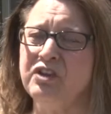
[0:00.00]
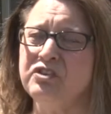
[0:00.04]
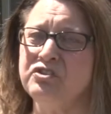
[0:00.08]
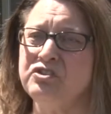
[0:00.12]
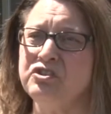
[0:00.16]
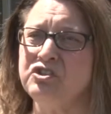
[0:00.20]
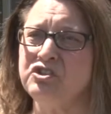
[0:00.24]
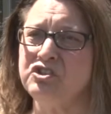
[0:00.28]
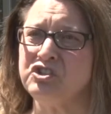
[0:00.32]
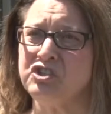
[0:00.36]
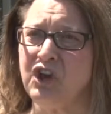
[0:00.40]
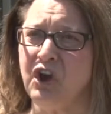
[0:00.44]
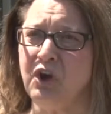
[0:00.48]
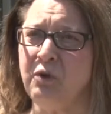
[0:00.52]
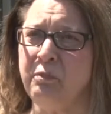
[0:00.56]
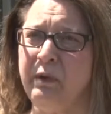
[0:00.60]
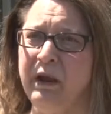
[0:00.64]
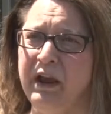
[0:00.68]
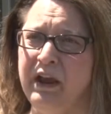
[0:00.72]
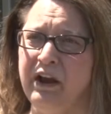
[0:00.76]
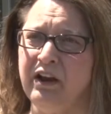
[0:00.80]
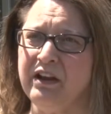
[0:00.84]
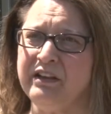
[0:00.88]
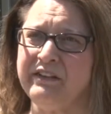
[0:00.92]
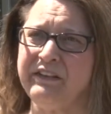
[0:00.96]
to show
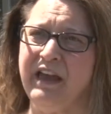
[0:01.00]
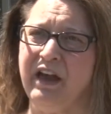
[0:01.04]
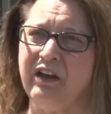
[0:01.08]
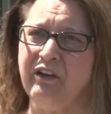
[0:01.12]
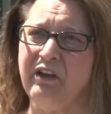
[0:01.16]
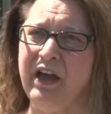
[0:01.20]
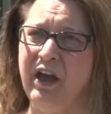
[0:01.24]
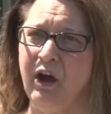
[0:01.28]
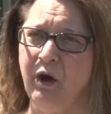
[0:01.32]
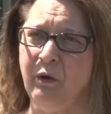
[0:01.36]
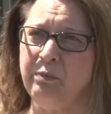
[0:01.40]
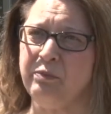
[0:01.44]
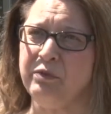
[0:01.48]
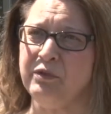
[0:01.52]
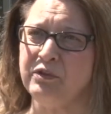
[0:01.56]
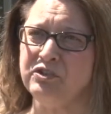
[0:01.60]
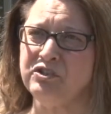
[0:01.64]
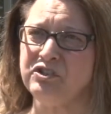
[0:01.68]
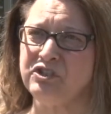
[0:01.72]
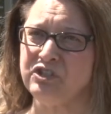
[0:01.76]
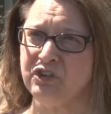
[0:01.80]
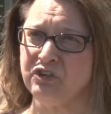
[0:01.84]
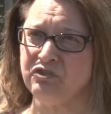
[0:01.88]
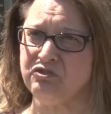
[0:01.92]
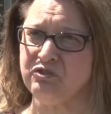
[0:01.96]
parents how to help their
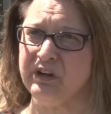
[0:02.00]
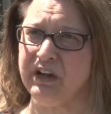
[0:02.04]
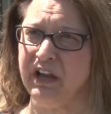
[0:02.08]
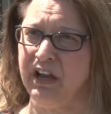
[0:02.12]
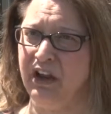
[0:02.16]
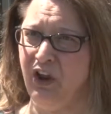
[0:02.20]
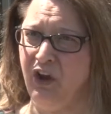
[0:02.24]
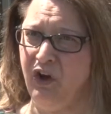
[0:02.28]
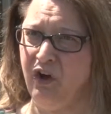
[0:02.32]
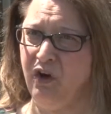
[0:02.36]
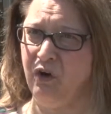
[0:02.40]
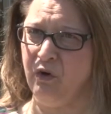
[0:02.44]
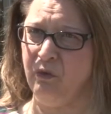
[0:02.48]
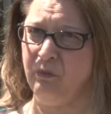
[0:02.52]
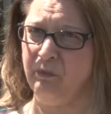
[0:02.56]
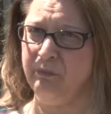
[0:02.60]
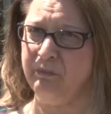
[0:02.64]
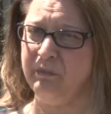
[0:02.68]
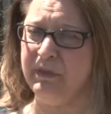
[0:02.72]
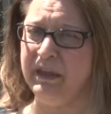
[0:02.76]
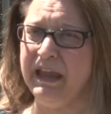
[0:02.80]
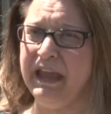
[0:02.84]
children at home.